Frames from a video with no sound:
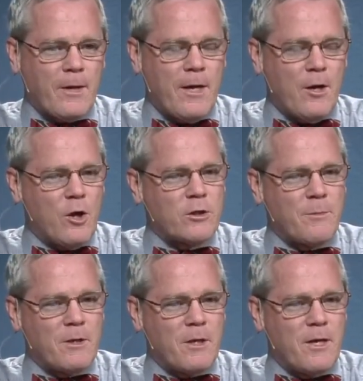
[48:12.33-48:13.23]
and
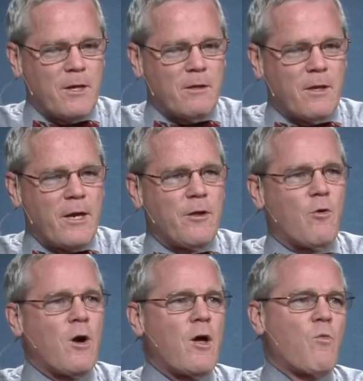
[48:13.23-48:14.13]
ultimately lay the
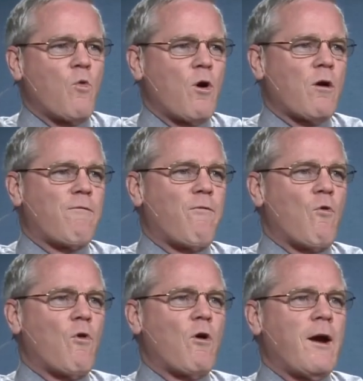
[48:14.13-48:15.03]
groundwork
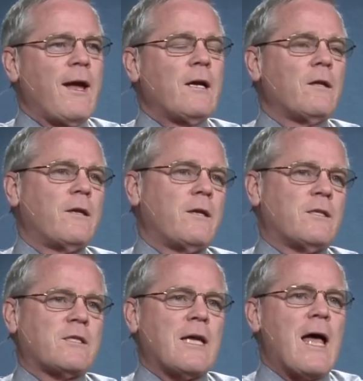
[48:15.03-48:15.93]
for England
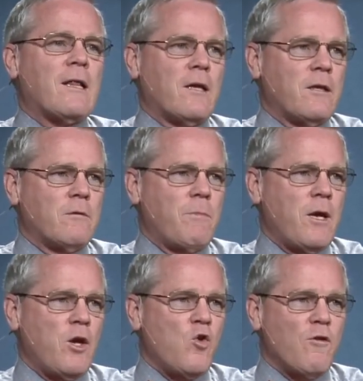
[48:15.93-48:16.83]
and Scotland
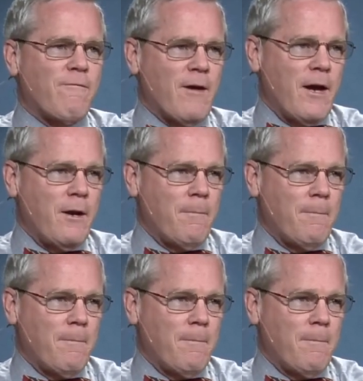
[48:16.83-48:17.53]
being unified.